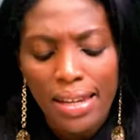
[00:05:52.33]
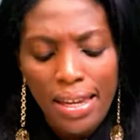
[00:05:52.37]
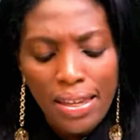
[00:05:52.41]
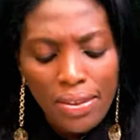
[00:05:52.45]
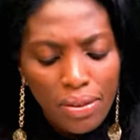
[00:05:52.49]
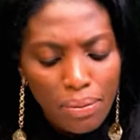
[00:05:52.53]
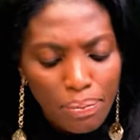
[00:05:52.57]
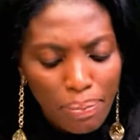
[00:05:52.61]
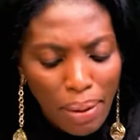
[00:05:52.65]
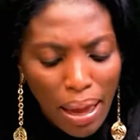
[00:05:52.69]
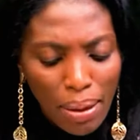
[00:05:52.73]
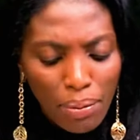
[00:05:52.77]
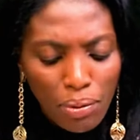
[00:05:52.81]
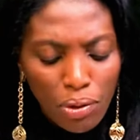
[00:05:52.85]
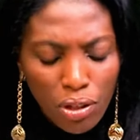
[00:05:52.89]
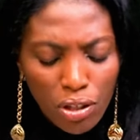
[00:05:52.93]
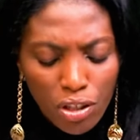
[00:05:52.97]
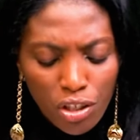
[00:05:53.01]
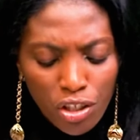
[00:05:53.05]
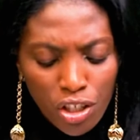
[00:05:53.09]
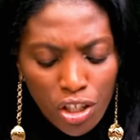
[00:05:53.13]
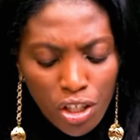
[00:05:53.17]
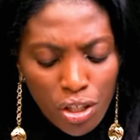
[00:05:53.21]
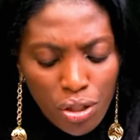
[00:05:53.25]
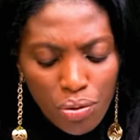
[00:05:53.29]
And the Bible
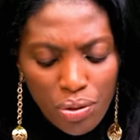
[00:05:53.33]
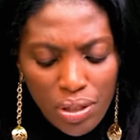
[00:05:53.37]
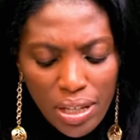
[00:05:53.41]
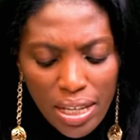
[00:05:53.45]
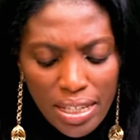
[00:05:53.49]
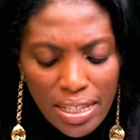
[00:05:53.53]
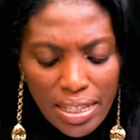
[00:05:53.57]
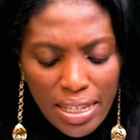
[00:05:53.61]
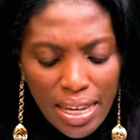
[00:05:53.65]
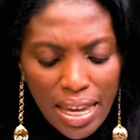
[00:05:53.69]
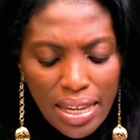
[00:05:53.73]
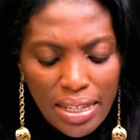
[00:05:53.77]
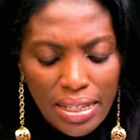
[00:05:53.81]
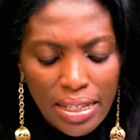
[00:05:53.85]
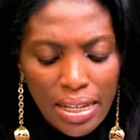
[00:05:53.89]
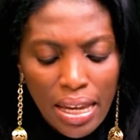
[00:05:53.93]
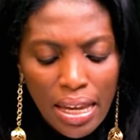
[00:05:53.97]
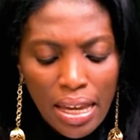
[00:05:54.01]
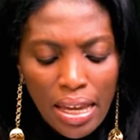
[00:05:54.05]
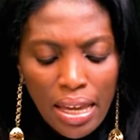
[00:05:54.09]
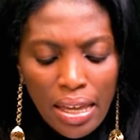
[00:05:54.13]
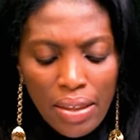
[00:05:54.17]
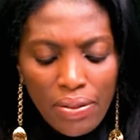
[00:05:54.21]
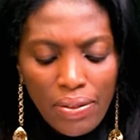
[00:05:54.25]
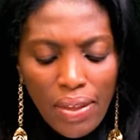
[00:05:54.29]
continues and says
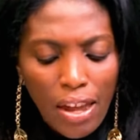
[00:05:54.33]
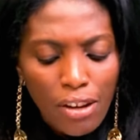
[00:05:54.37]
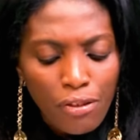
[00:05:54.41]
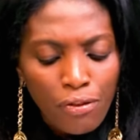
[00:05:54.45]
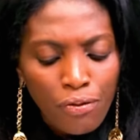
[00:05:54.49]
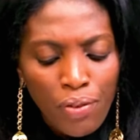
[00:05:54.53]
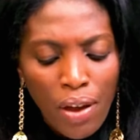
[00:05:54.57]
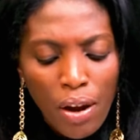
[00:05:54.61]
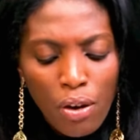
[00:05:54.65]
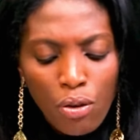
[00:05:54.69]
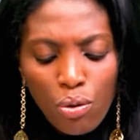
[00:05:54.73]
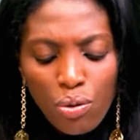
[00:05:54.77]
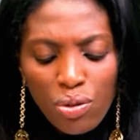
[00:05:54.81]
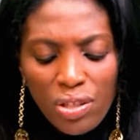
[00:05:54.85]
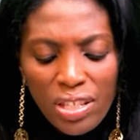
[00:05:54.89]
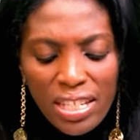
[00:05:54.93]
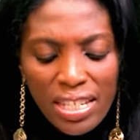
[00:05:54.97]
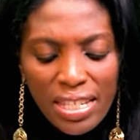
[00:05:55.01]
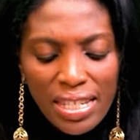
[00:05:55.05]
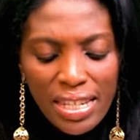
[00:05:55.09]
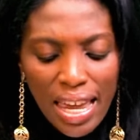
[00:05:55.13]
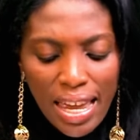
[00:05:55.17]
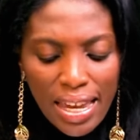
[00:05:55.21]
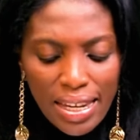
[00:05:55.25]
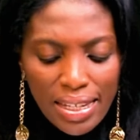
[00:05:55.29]
that Pharaoh
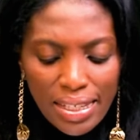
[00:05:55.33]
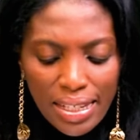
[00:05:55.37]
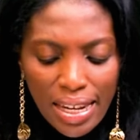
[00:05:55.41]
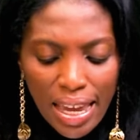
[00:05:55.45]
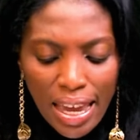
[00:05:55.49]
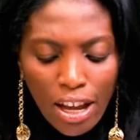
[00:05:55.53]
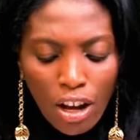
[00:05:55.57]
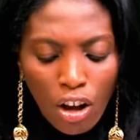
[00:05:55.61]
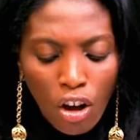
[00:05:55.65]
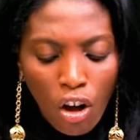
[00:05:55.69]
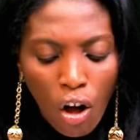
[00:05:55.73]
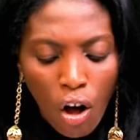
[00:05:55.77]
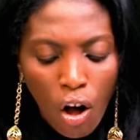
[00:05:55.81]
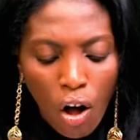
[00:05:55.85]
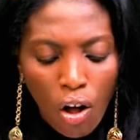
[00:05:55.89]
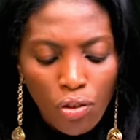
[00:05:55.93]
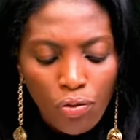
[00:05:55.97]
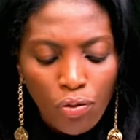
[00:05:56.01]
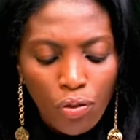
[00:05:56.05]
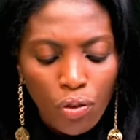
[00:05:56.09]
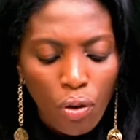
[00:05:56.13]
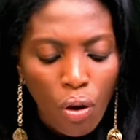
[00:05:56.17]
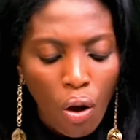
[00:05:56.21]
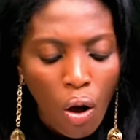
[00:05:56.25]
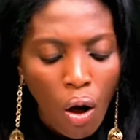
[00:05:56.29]
sent and
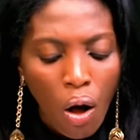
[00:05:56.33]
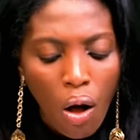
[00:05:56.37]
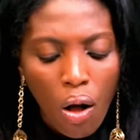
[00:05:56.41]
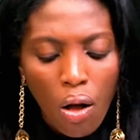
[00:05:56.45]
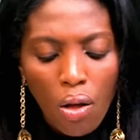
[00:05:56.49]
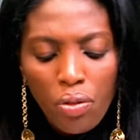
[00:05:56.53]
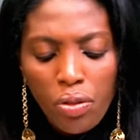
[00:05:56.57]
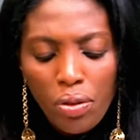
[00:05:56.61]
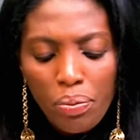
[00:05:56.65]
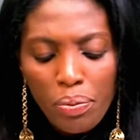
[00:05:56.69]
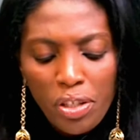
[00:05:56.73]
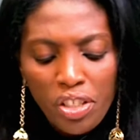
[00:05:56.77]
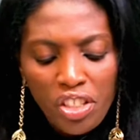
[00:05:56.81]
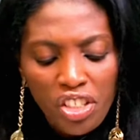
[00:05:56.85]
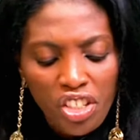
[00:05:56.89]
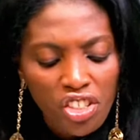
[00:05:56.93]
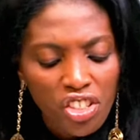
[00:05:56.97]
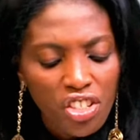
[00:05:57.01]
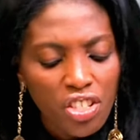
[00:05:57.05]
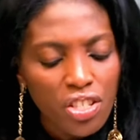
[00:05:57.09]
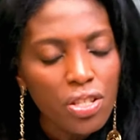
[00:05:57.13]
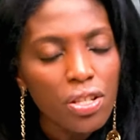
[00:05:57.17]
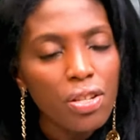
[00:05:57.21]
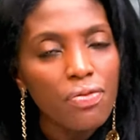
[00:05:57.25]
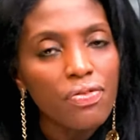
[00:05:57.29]
called for all the
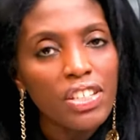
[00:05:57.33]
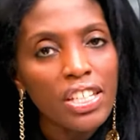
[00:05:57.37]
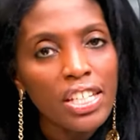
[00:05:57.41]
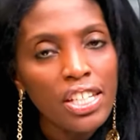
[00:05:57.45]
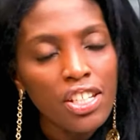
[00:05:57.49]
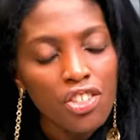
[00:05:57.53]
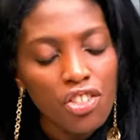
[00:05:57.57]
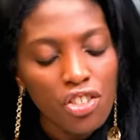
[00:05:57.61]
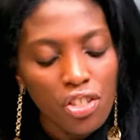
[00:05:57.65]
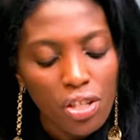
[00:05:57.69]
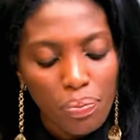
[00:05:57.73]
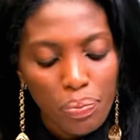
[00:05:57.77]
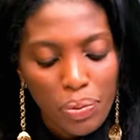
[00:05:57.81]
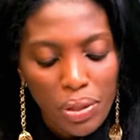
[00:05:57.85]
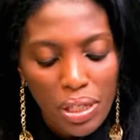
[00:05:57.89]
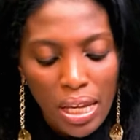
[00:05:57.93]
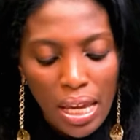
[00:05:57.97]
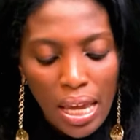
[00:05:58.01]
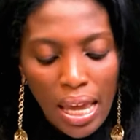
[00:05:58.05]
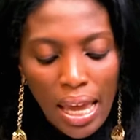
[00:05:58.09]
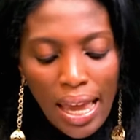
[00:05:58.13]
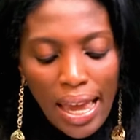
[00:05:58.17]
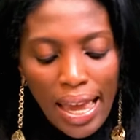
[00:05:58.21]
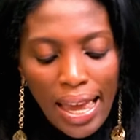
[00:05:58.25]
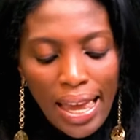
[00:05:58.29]
magicians of Egypt
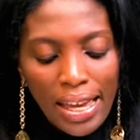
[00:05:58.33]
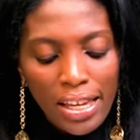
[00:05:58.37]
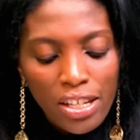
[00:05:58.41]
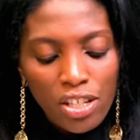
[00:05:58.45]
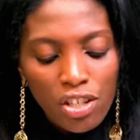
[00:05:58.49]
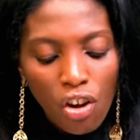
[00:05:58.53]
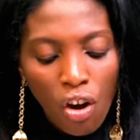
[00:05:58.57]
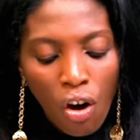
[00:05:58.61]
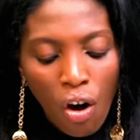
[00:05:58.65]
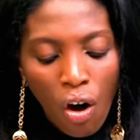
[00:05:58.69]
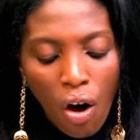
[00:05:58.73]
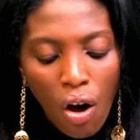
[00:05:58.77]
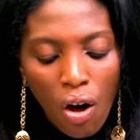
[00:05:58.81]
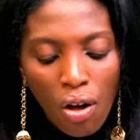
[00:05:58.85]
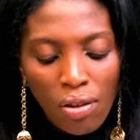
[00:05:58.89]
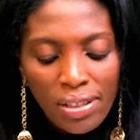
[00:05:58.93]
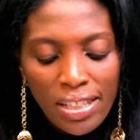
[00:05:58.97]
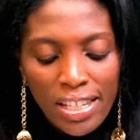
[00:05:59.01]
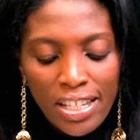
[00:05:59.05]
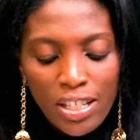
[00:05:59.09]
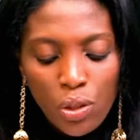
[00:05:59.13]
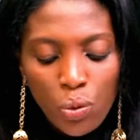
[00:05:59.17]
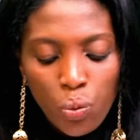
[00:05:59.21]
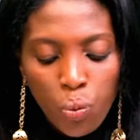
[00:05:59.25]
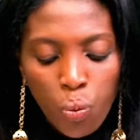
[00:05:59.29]
and all
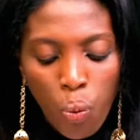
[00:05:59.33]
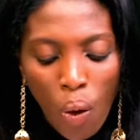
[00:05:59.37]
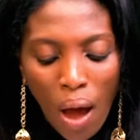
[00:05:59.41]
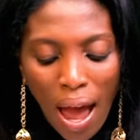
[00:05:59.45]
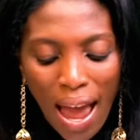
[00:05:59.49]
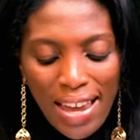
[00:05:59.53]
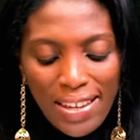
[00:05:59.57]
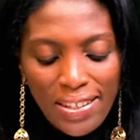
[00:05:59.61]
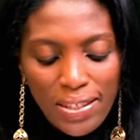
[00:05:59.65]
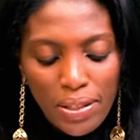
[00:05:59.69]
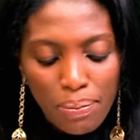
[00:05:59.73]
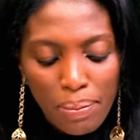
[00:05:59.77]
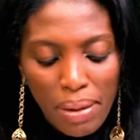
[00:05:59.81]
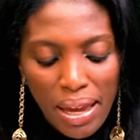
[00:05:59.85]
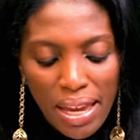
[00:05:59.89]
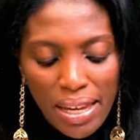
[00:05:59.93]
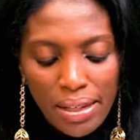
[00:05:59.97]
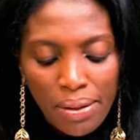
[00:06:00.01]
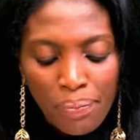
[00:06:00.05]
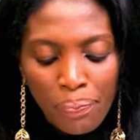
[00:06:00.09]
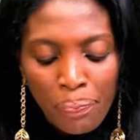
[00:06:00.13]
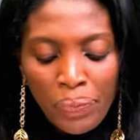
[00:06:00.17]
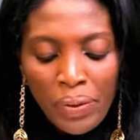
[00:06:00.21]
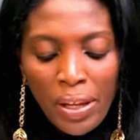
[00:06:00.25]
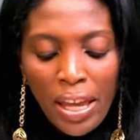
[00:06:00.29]
its wise men.